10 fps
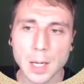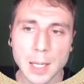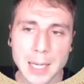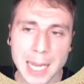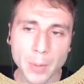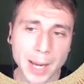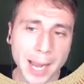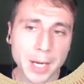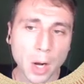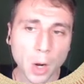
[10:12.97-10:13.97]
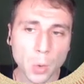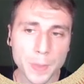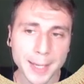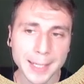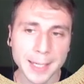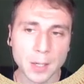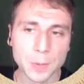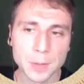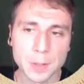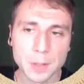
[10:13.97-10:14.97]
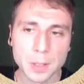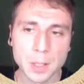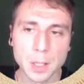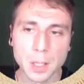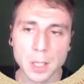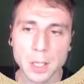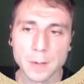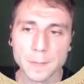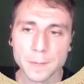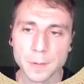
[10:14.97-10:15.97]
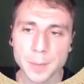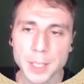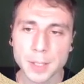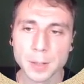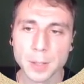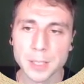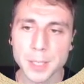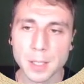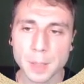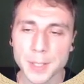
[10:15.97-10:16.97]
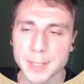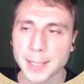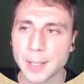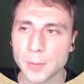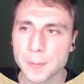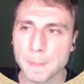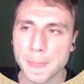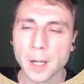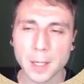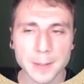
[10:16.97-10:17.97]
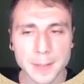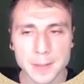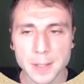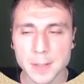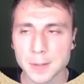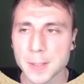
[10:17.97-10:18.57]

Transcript: now I own the account. From here, let me copy this account, this